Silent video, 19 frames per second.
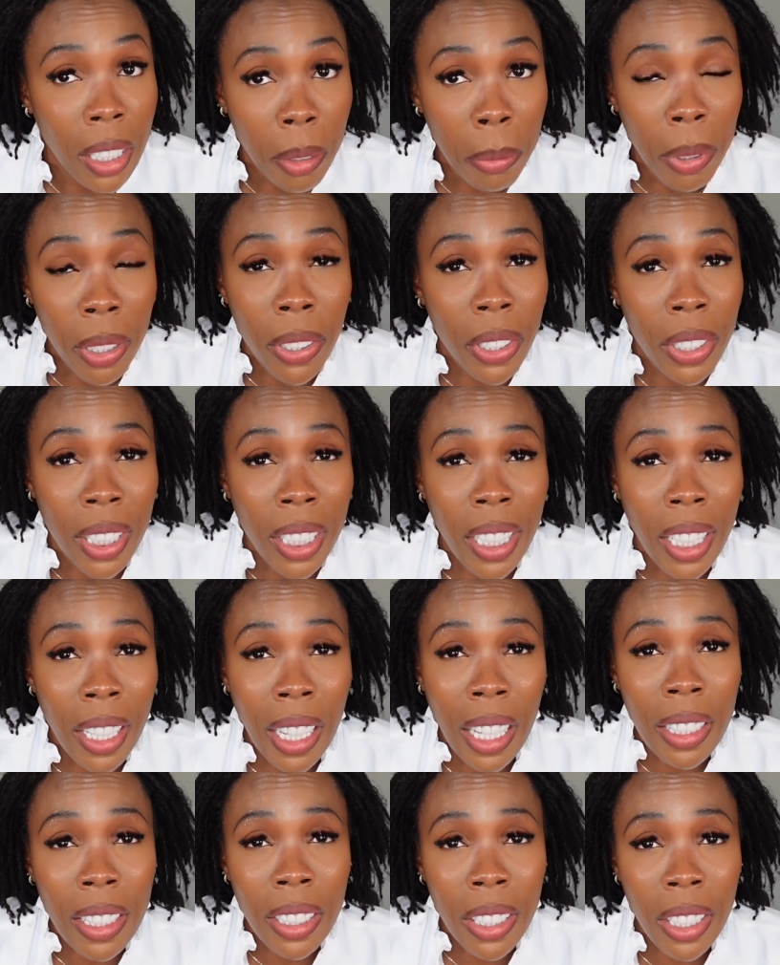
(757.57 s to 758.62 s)
Because she
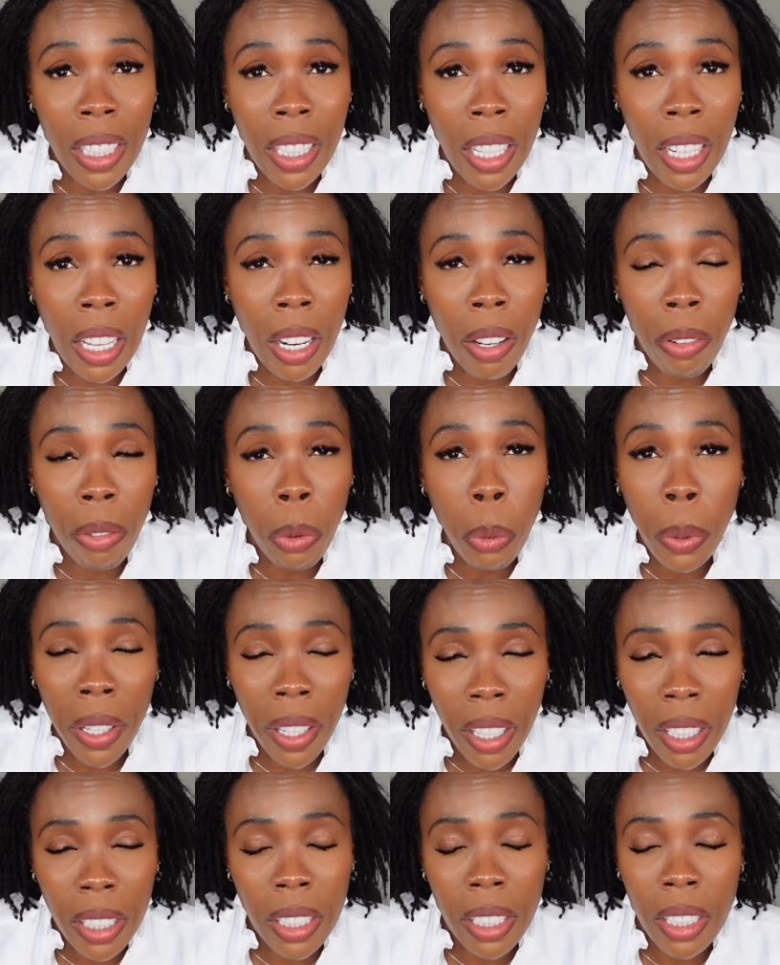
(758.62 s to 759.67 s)
cannot afford
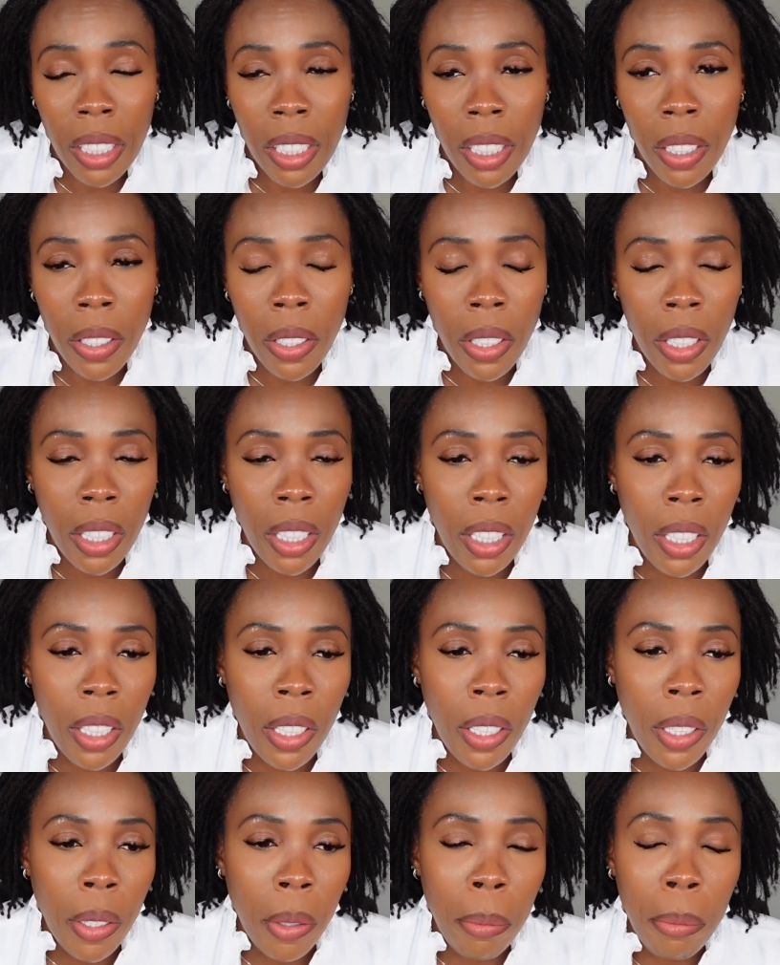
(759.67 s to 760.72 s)
it.
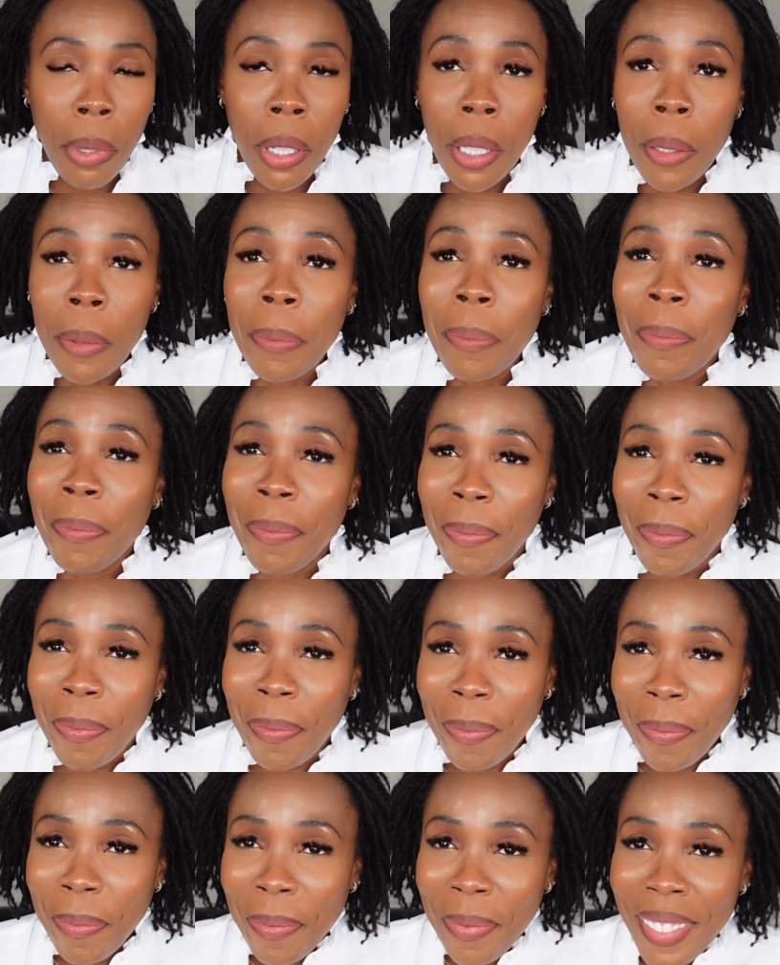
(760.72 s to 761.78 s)
But,
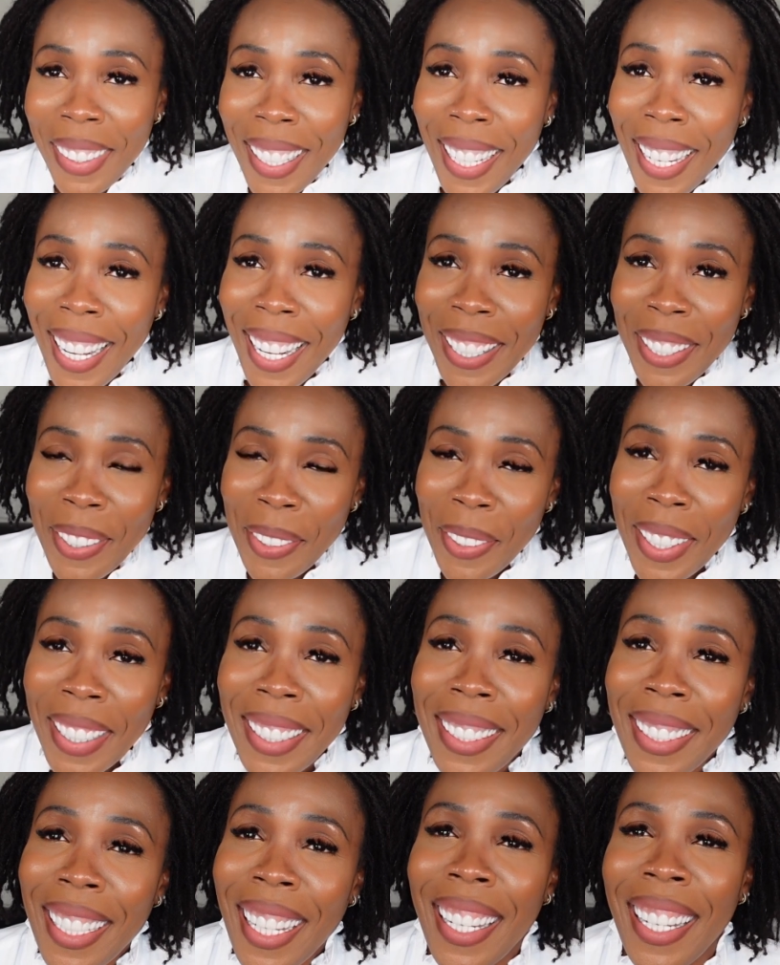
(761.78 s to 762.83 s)

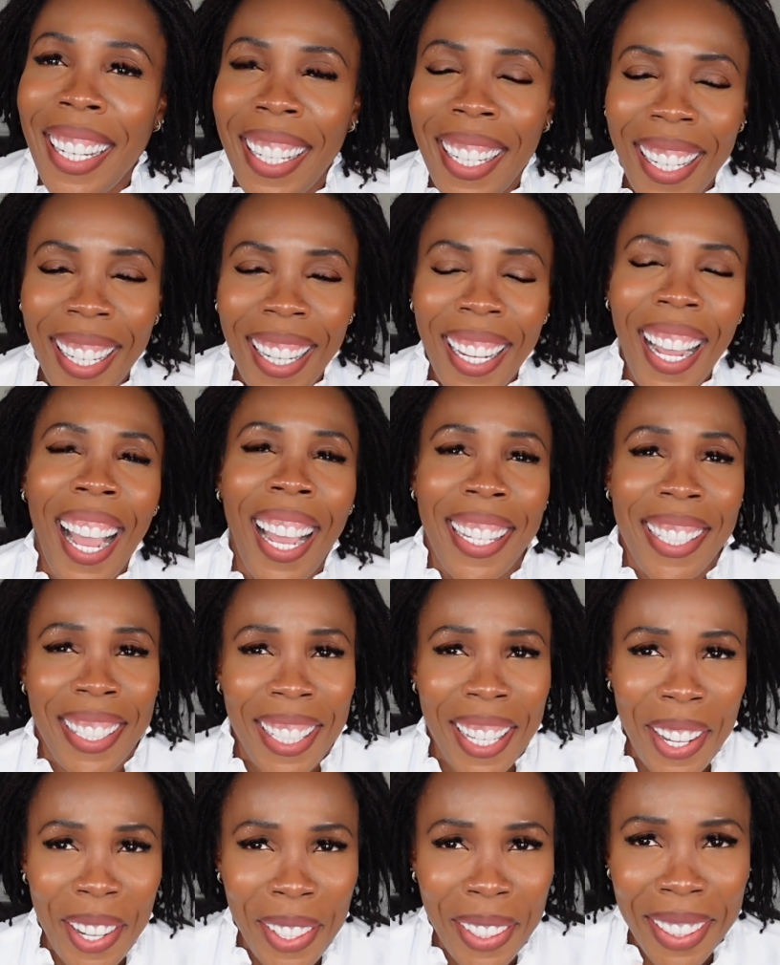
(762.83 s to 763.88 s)
anyways, I
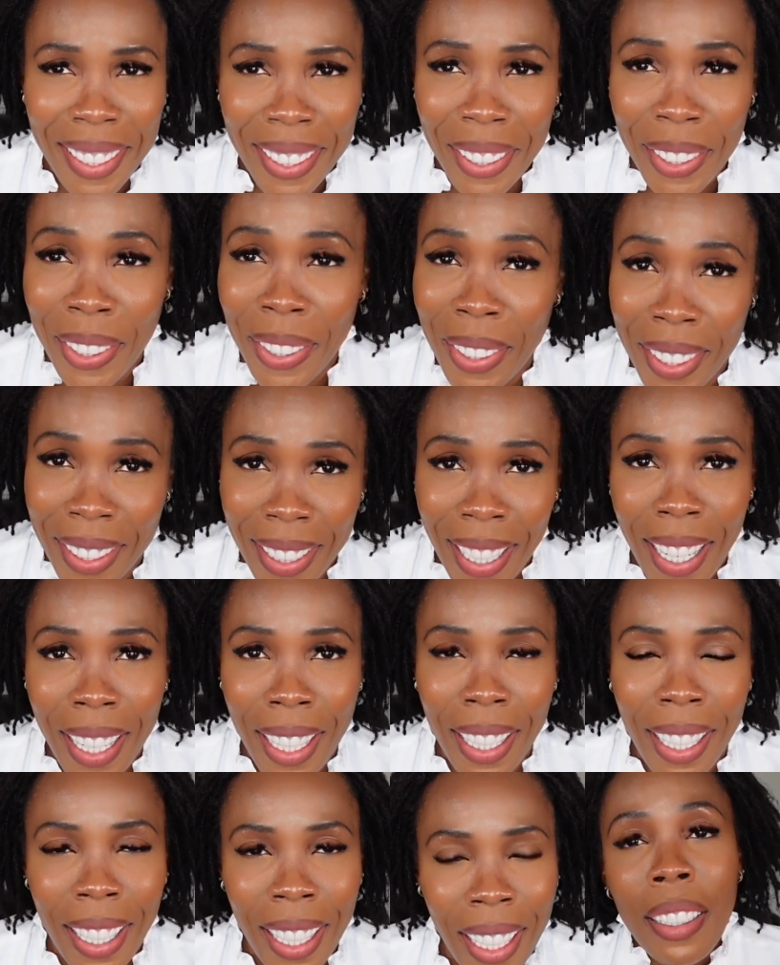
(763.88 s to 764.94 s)
say all this to
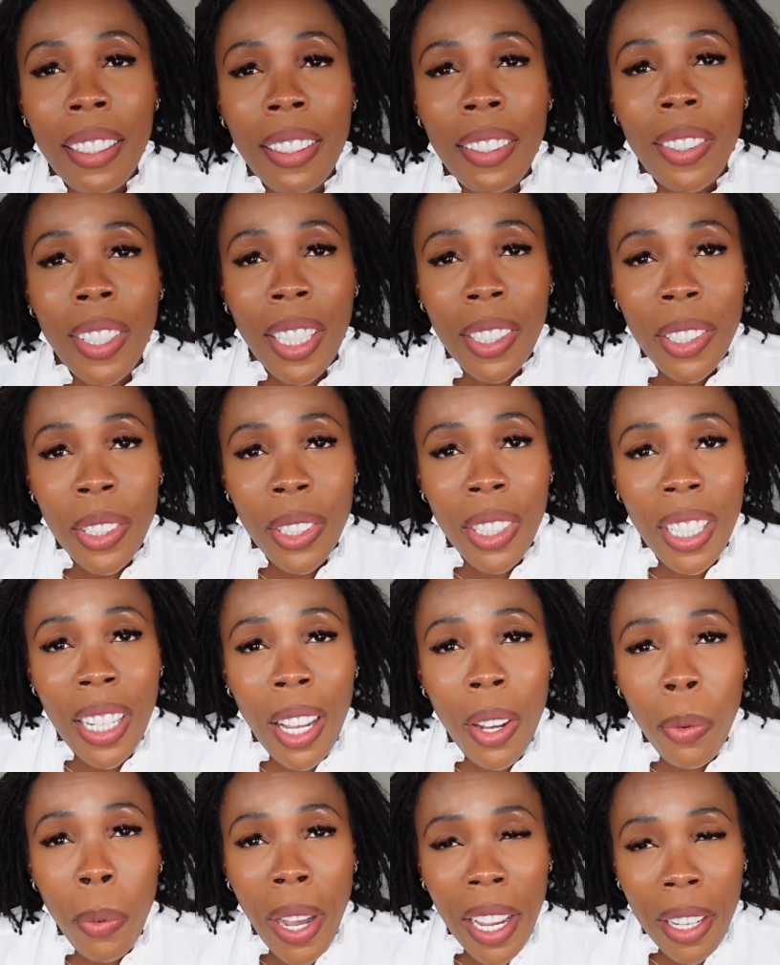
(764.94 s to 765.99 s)
say,
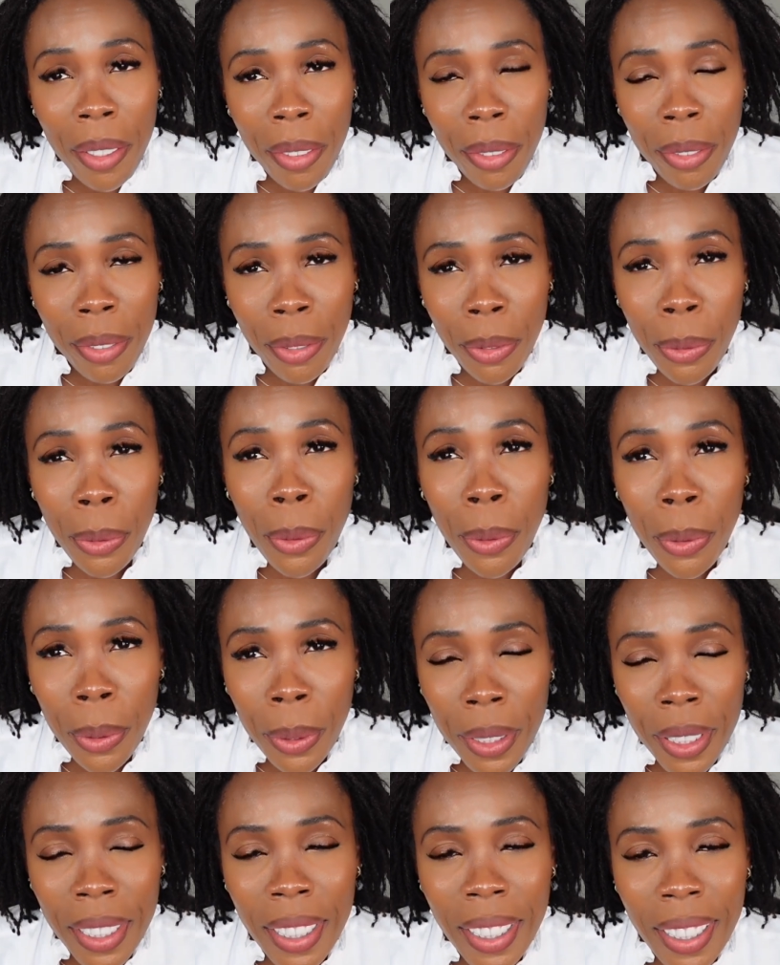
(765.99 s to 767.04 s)
traditional wife
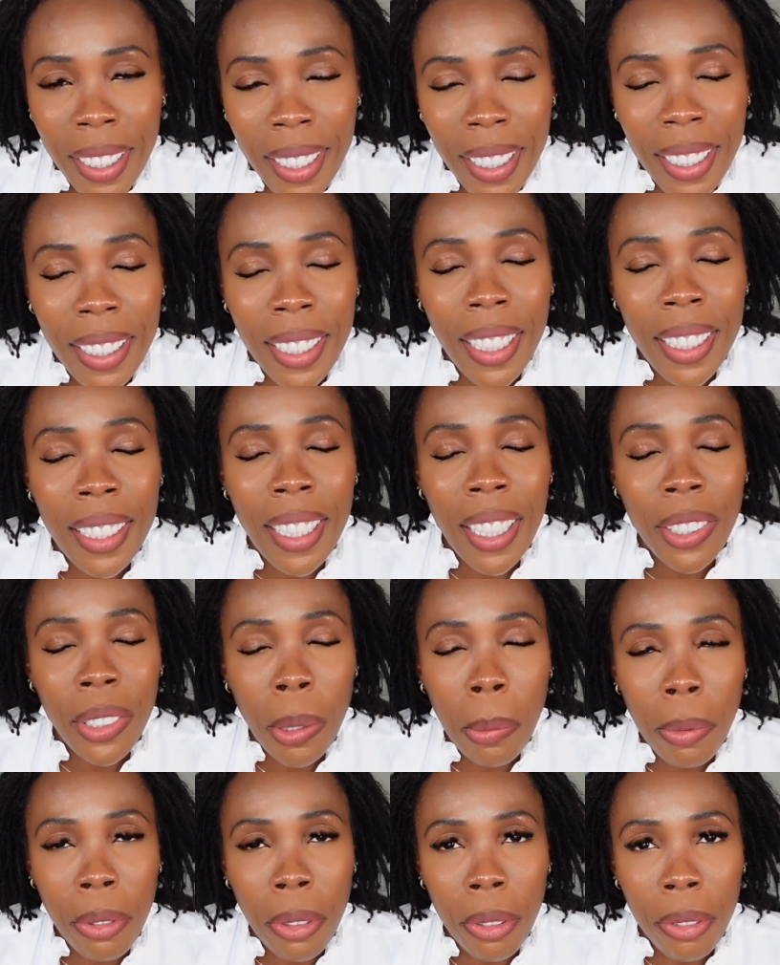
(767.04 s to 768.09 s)
role is a
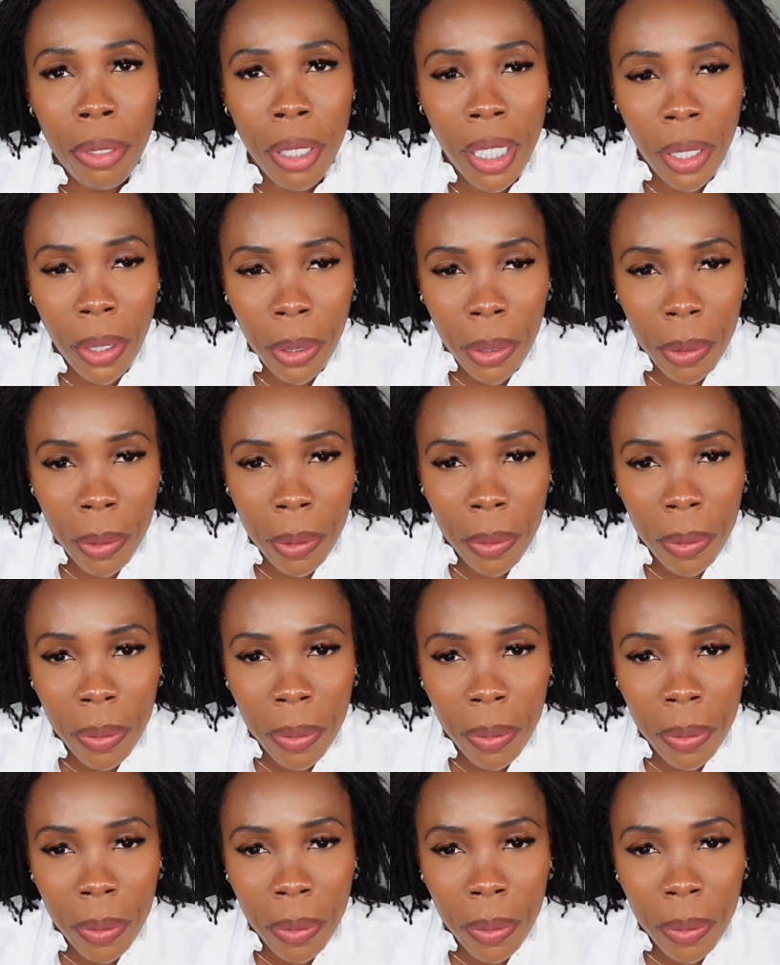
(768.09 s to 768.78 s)
setup for failure.